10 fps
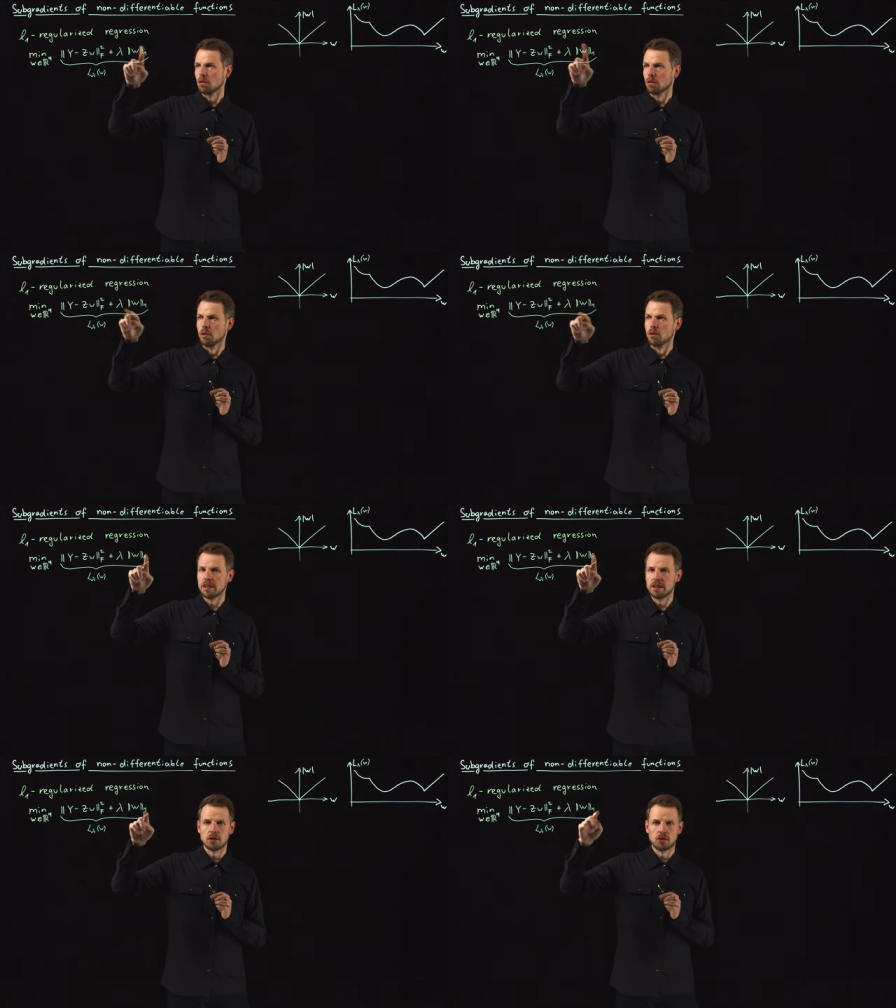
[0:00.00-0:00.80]

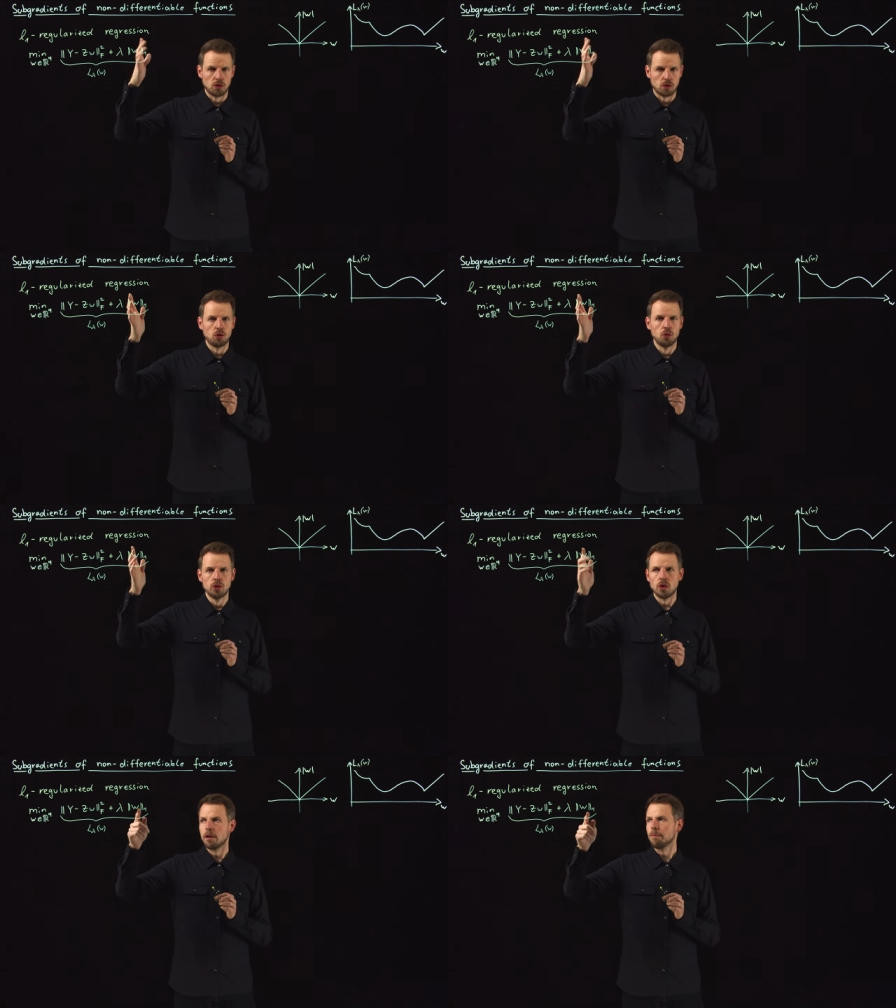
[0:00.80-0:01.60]
quadratic, so 2
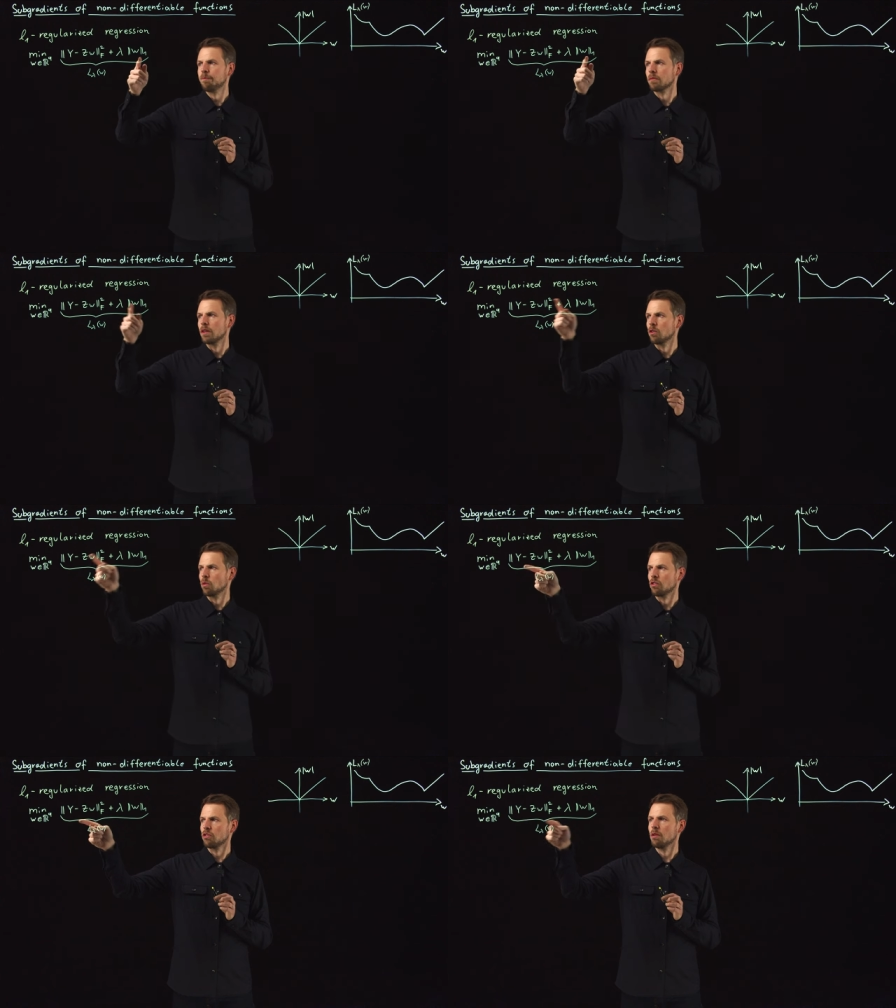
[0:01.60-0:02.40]
norm, this
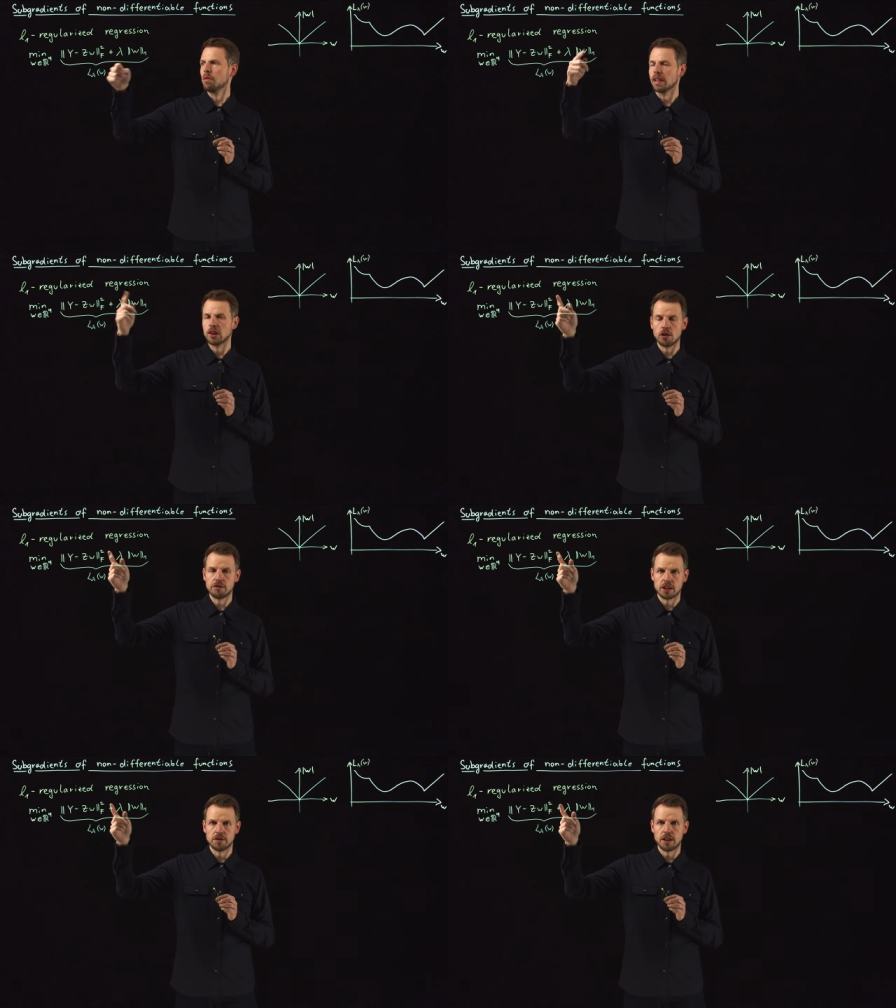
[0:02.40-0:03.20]
was simply a
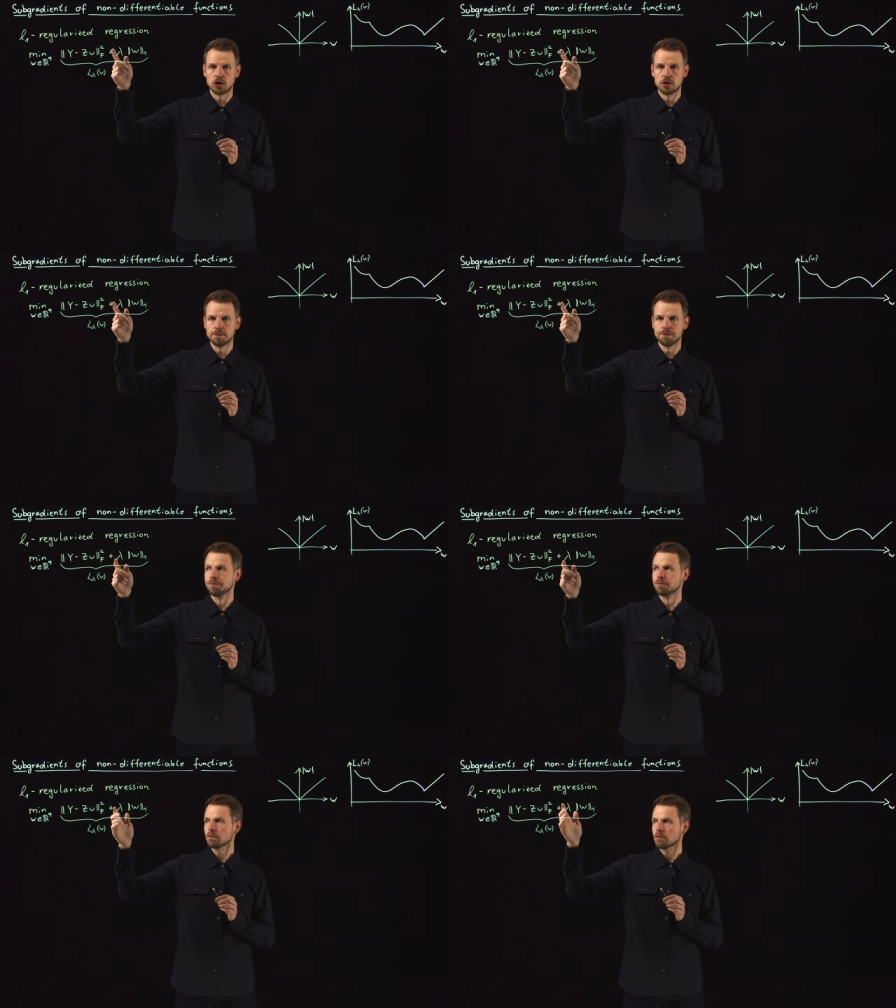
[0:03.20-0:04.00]
convex function,
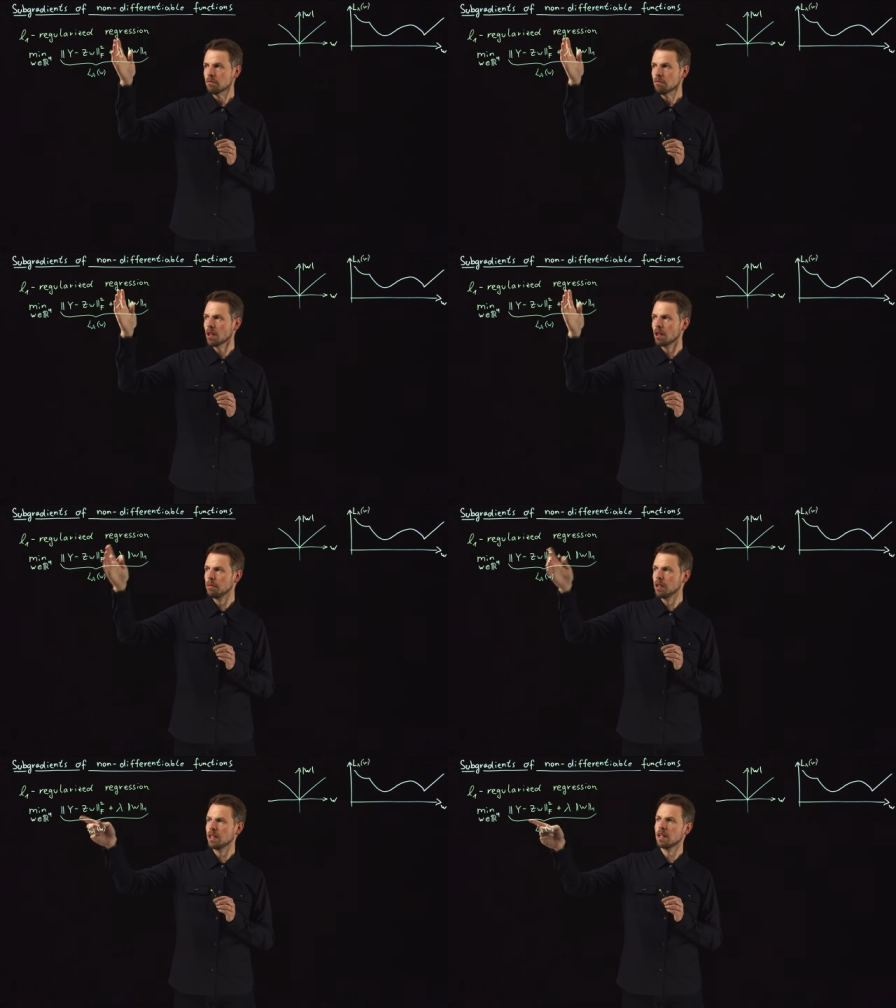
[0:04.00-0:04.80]

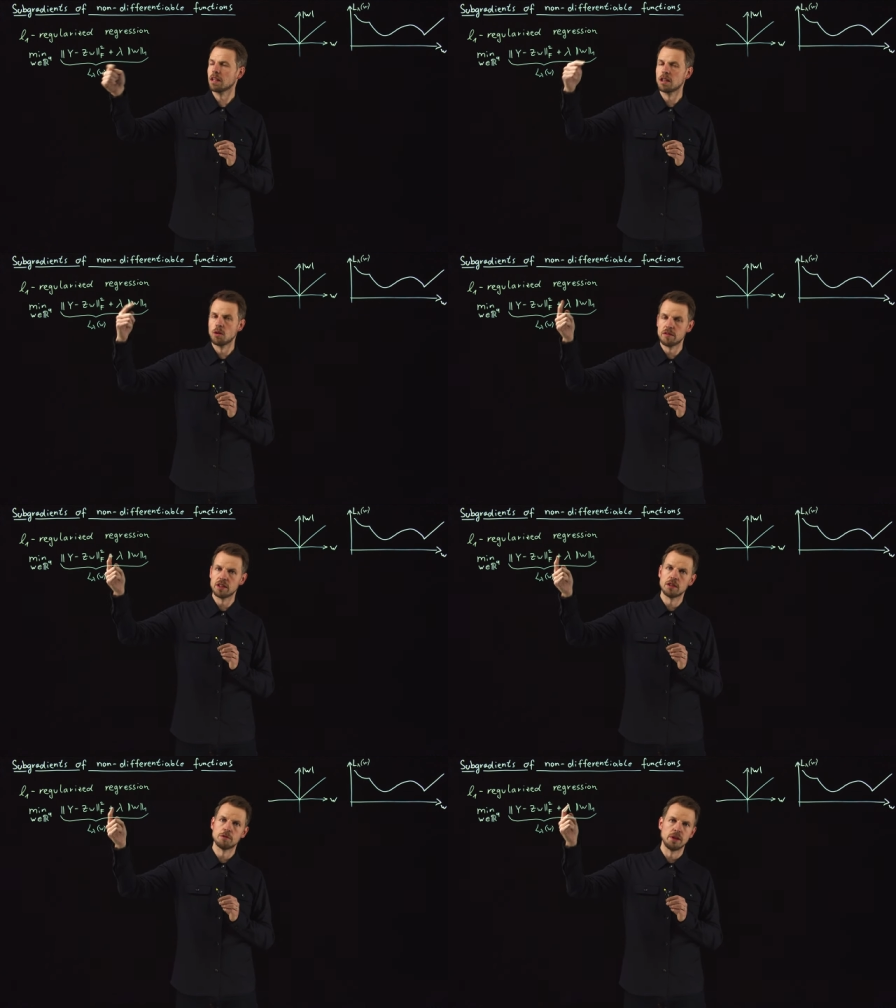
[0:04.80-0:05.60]
meaning the
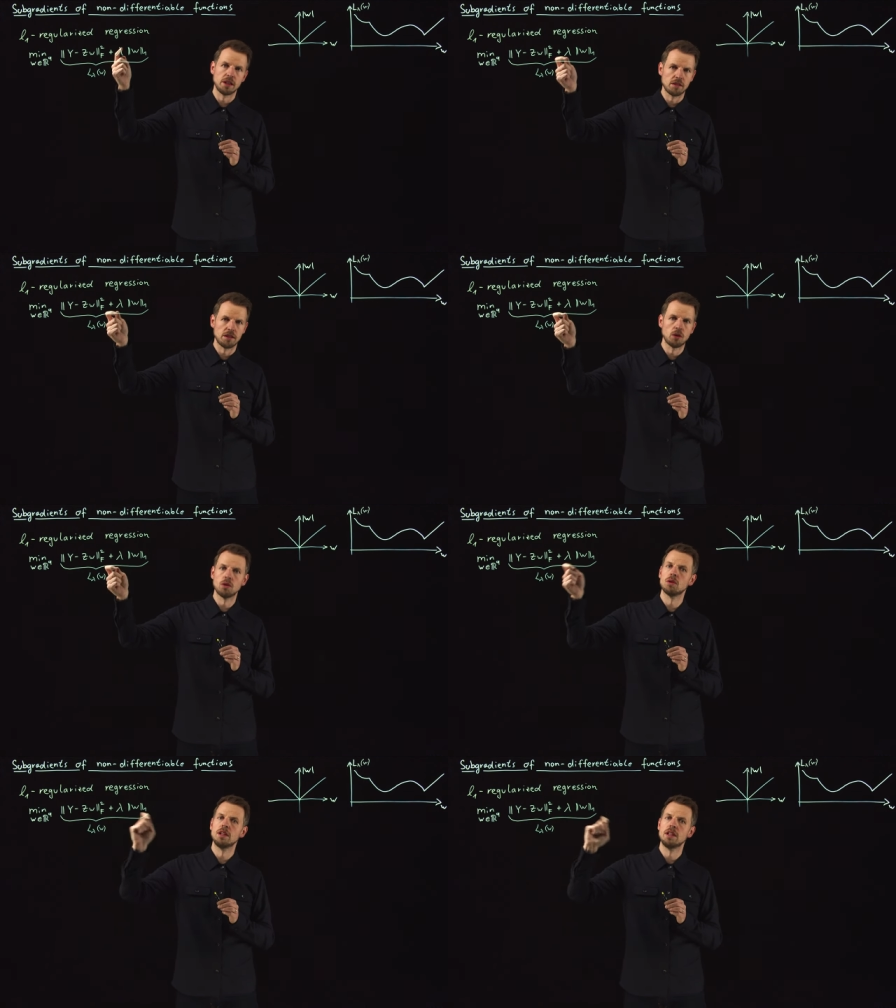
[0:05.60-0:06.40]
derivative being
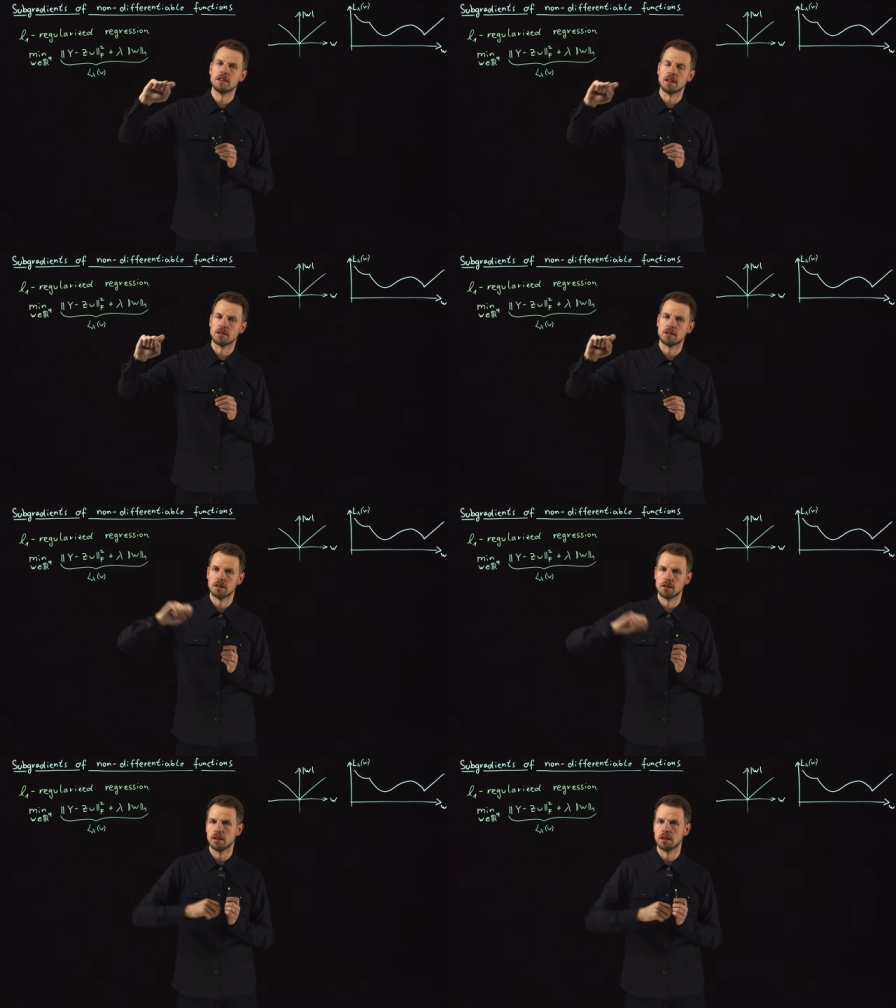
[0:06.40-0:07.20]
zero leads us
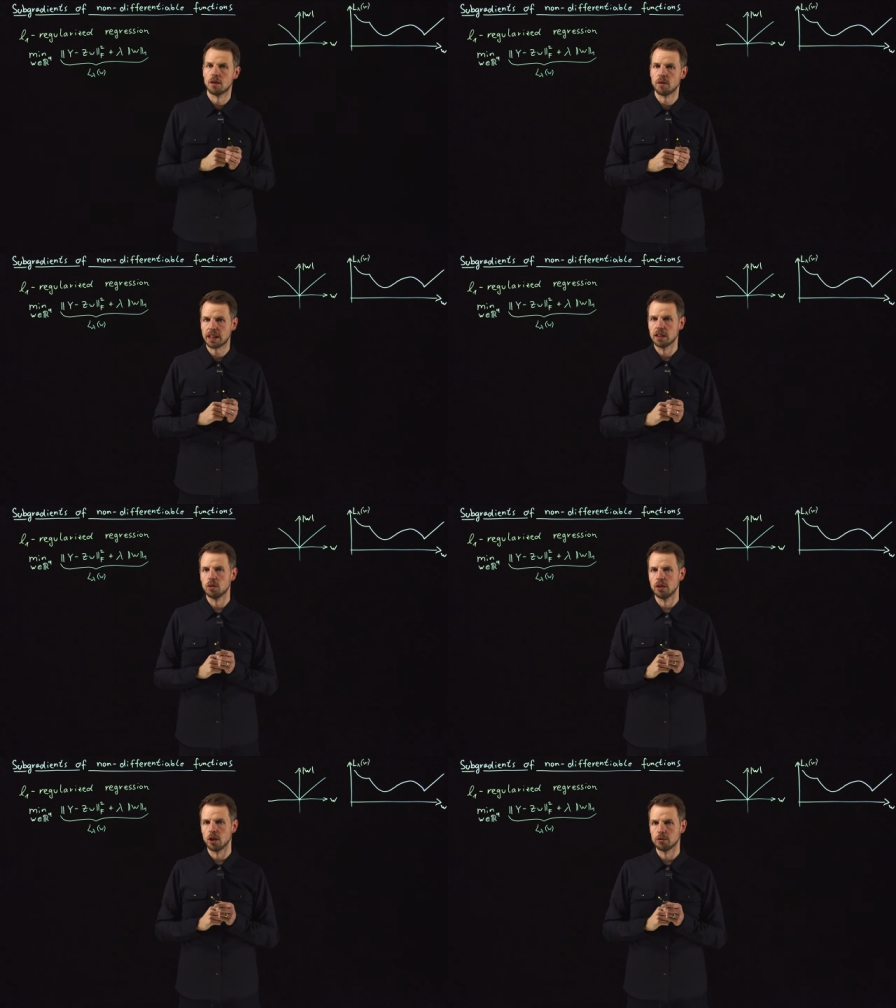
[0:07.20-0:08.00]
directly to
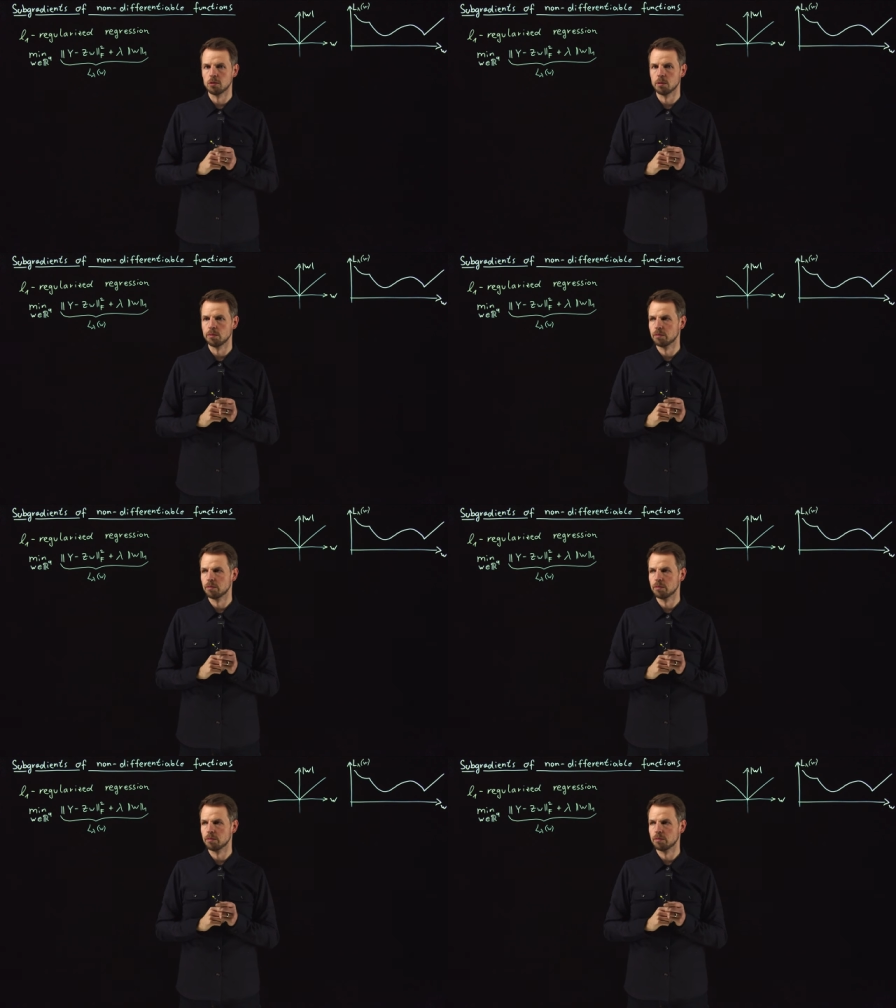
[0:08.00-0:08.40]
the optimum.